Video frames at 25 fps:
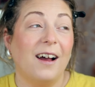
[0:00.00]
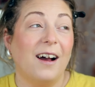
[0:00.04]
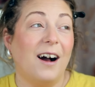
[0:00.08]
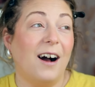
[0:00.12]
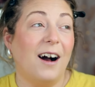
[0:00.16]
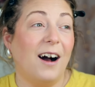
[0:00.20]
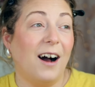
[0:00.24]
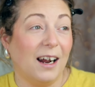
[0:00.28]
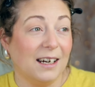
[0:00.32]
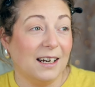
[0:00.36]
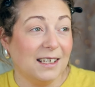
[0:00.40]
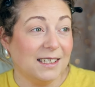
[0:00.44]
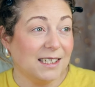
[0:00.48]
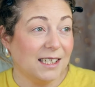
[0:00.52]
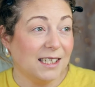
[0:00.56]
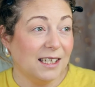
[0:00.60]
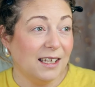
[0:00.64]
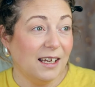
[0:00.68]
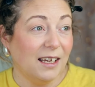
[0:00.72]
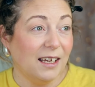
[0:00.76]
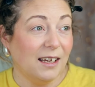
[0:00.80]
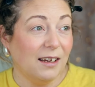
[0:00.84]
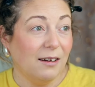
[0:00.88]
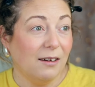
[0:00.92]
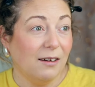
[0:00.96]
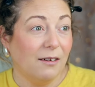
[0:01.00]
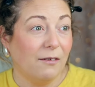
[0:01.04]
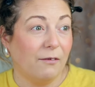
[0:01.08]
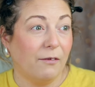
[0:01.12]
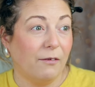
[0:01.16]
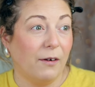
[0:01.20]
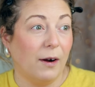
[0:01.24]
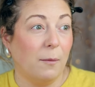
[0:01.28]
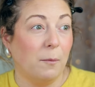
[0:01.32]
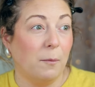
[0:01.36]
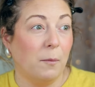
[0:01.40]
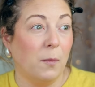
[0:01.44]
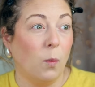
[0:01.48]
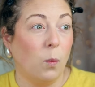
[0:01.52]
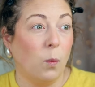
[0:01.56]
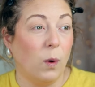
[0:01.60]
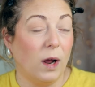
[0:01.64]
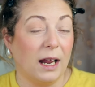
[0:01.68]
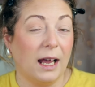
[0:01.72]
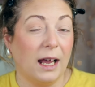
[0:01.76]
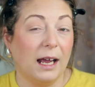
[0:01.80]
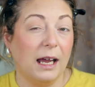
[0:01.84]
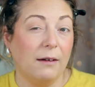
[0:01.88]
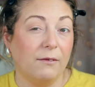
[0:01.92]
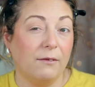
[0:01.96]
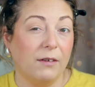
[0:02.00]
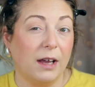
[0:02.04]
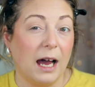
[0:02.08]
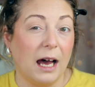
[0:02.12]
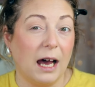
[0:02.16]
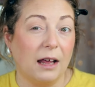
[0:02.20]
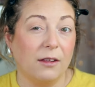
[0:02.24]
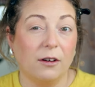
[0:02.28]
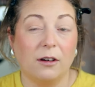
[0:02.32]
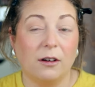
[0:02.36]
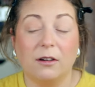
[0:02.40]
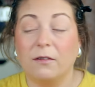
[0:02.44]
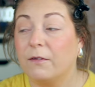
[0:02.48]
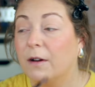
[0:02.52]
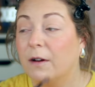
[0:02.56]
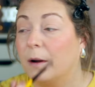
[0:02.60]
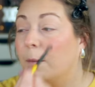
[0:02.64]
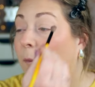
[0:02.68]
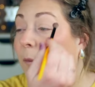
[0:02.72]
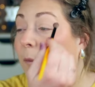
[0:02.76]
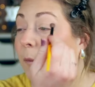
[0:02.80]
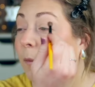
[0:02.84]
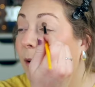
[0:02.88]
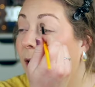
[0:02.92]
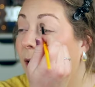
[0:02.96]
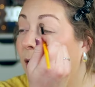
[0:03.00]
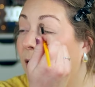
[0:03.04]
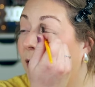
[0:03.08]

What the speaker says: honestly, from what I have gathered from